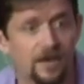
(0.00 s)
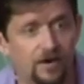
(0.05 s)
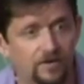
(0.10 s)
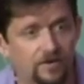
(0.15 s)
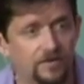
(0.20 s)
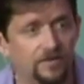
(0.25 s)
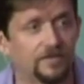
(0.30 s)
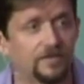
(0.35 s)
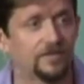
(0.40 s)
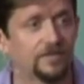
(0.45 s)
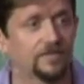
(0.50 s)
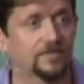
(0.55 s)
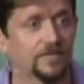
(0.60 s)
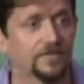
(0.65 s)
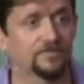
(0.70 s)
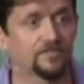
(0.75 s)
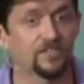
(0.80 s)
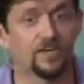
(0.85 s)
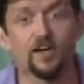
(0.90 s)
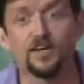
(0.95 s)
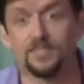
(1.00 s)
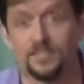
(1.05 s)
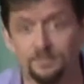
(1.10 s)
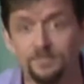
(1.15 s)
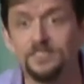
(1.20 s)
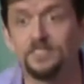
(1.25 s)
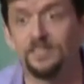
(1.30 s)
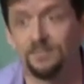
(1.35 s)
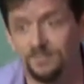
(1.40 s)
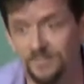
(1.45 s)
out. They'd talked
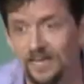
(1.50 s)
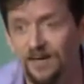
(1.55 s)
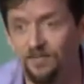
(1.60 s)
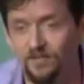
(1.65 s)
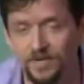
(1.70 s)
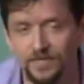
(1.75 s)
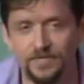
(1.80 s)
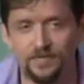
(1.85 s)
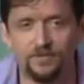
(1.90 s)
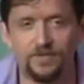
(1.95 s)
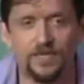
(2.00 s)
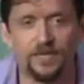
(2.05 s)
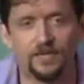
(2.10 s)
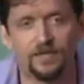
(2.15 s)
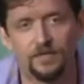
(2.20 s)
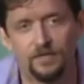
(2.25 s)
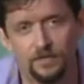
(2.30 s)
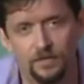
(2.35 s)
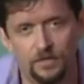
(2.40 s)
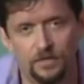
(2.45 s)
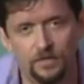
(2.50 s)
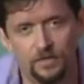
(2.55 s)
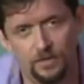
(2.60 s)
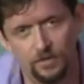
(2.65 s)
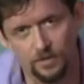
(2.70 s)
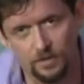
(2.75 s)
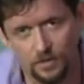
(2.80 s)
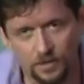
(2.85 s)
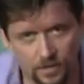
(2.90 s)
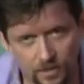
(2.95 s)
themselves out, right? They were like,
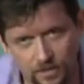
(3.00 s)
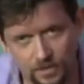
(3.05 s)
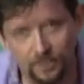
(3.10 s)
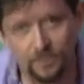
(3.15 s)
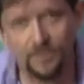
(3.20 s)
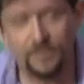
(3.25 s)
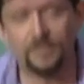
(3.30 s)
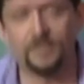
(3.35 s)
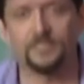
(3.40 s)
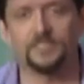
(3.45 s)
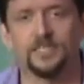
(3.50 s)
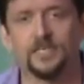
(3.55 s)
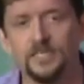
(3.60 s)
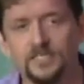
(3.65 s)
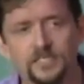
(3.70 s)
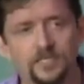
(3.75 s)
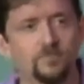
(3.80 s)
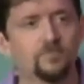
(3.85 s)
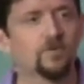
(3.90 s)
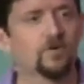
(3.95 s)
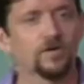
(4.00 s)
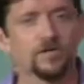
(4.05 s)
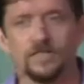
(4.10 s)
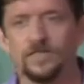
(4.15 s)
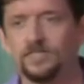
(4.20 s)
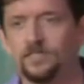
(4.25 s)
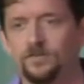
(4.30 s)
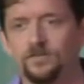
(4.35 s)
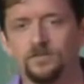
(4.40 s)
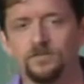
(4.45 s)
Ugh. and he said, "Is there more?" And
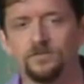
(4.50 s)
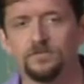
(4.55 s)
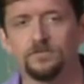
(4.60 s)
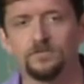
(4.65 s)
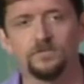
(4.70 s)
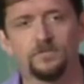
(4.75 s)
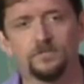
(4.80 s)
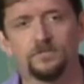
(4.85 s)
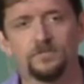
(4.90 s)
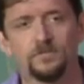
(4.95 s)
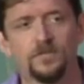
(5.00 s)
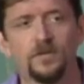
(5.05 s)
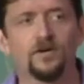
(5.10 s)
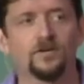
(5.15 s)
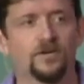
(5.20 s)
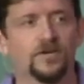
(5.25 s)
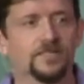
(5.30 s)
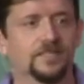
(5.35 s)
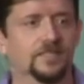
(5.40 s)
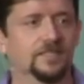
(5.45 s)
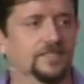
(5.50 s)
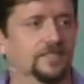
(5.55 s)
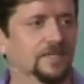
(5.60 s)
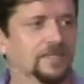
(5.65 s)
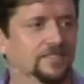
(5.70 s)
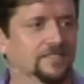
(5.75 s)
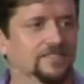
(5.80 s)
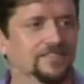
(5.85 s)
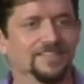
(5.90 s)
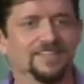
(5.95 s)
they go, "No, I think
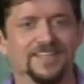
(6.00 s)
that's